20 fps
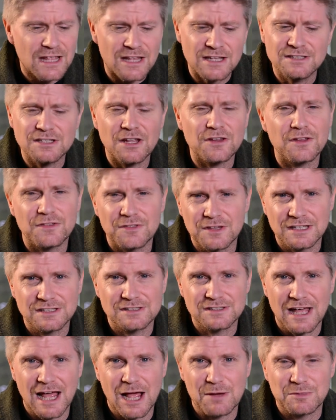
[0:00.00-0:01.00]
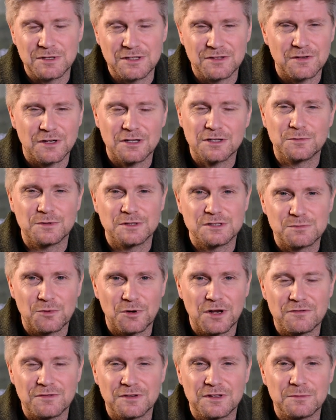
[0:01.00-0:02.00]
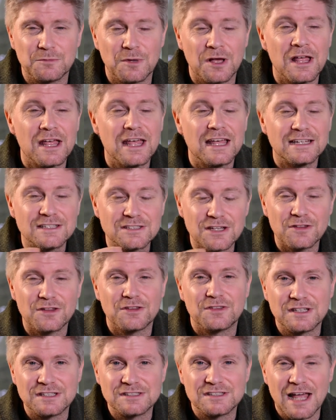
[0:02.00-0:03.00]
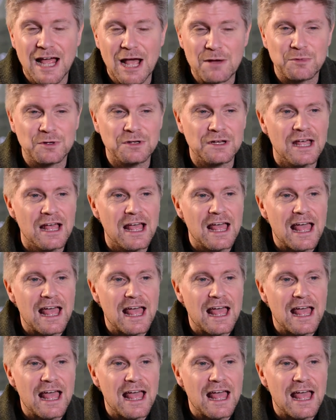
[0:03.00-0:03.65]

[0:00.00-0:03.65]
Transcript: There's other things that happen, I don't want to spoil everything, but there's other things that happen.